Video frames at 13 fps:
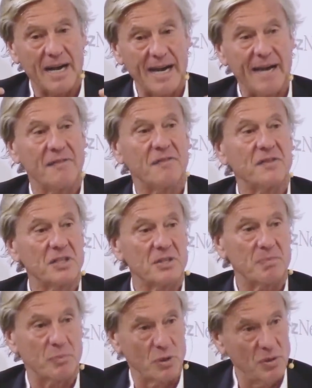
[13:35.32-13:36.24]
I have
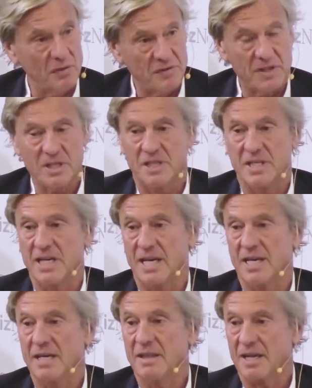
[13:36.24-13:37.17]
to prove to the
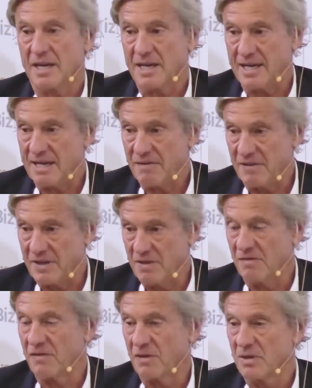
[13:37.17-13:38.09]
DA that I have
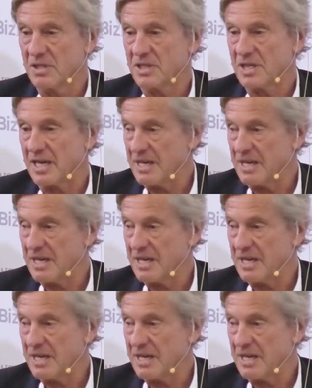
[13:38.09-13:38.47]
influence